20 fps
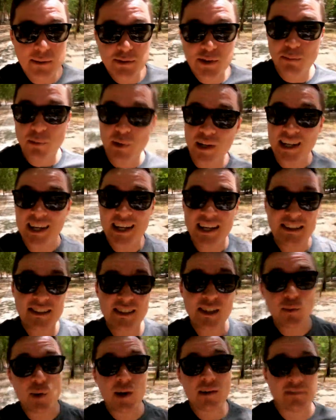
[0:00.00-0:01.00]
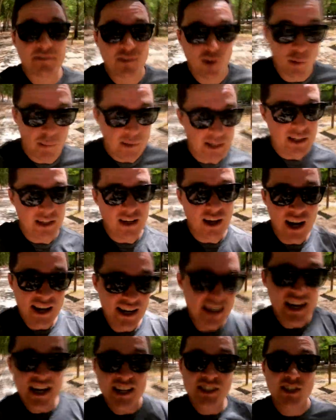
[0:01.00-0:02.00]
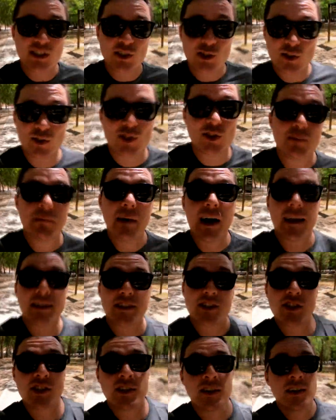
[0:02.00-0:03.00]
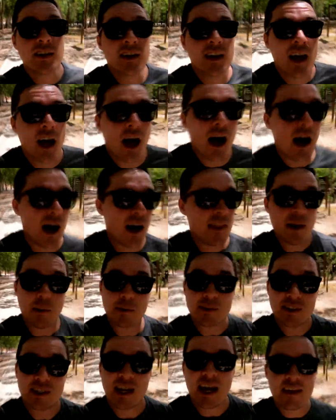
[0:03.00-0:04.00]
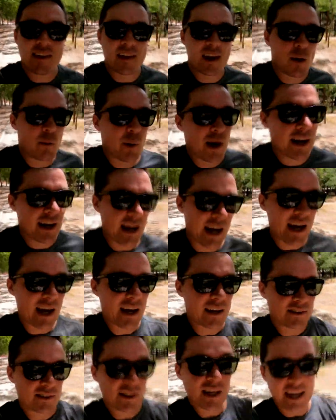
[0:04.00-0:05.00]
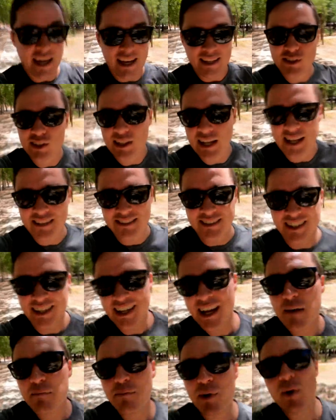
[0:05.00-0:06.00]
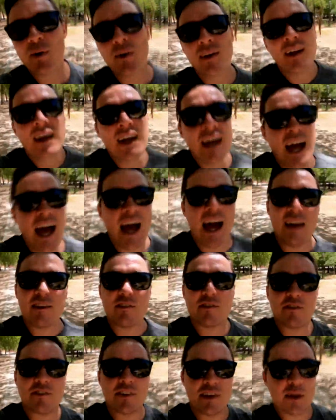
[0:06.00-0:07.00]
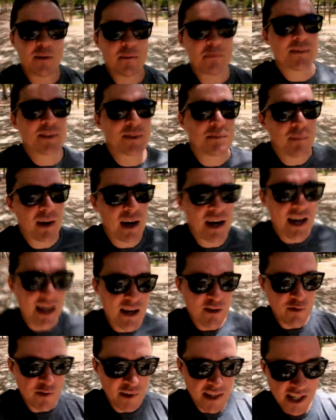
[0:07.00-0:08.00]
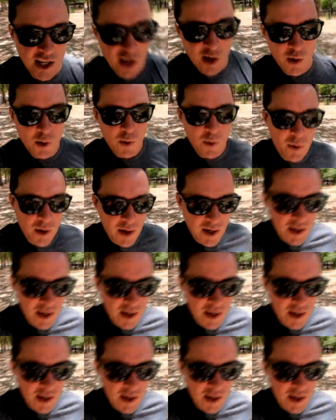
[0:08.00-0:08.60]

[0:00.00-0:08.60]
was a pretty easy one for me. I didn't actually do too much. That was the day that I went out again to Casa De Campo and filmed my video